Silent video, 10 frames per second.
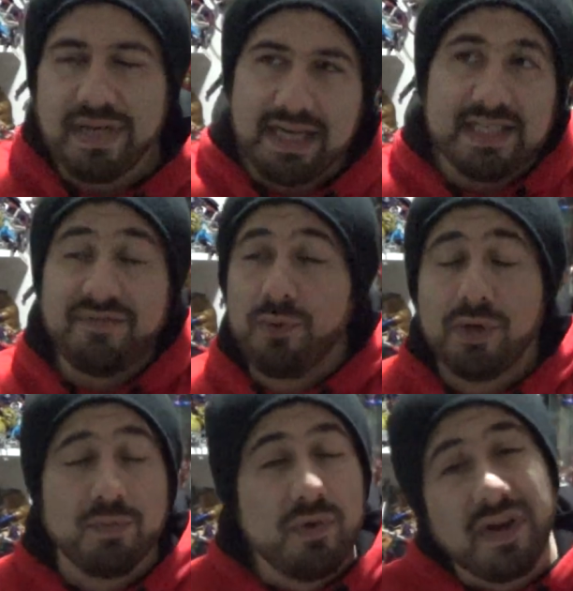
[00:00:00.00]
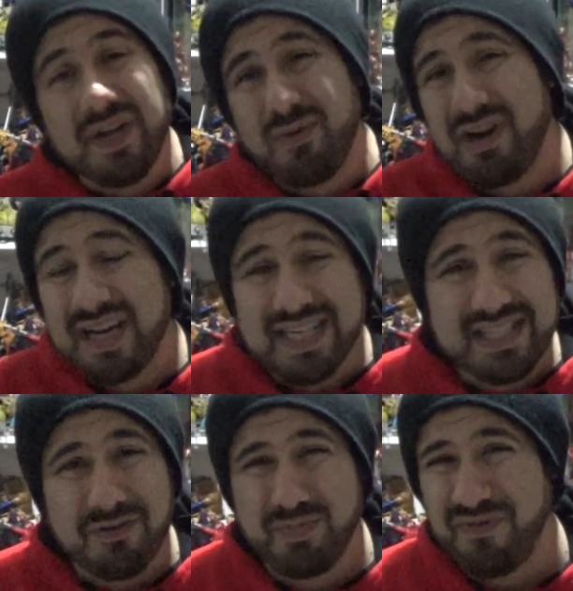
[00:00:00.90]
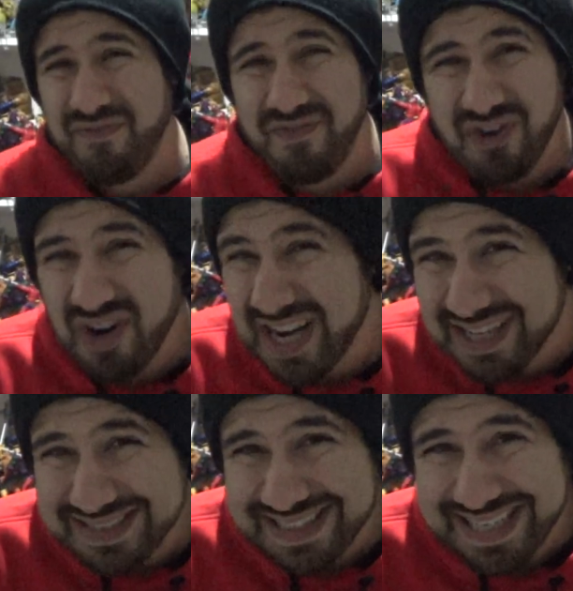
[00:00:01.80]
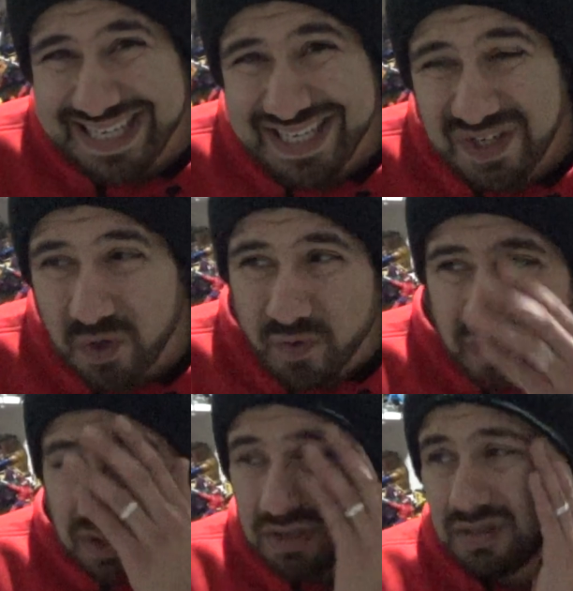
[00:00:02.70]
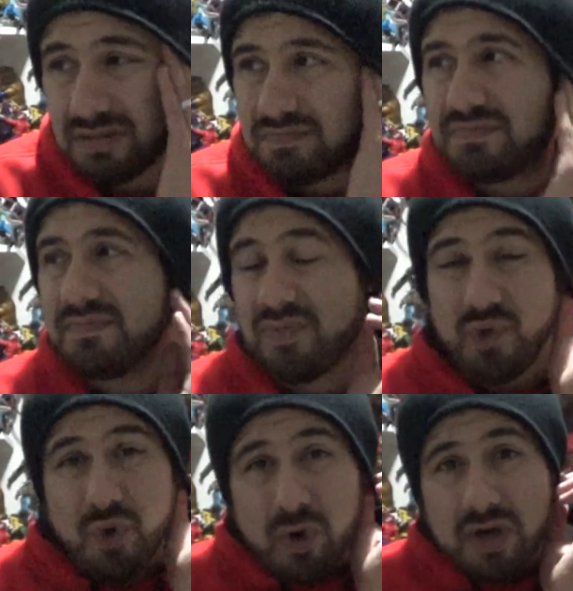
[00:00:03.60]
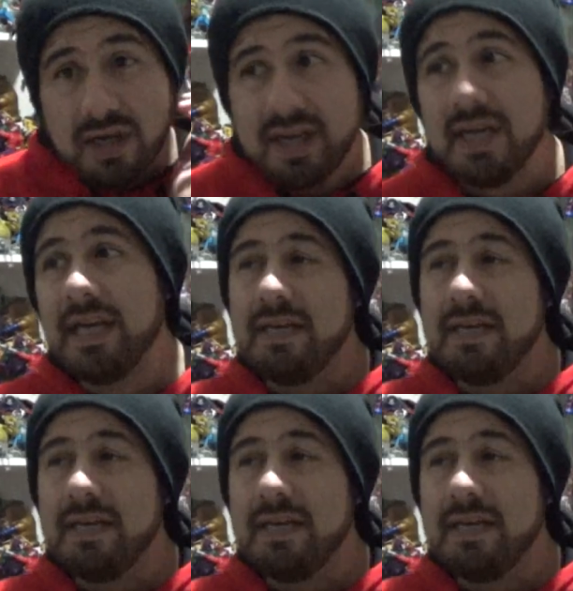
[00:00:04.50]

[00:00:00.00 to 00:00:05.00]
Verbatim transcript: I guess if I were to move anywhere, I guess I would prefer LA over New York.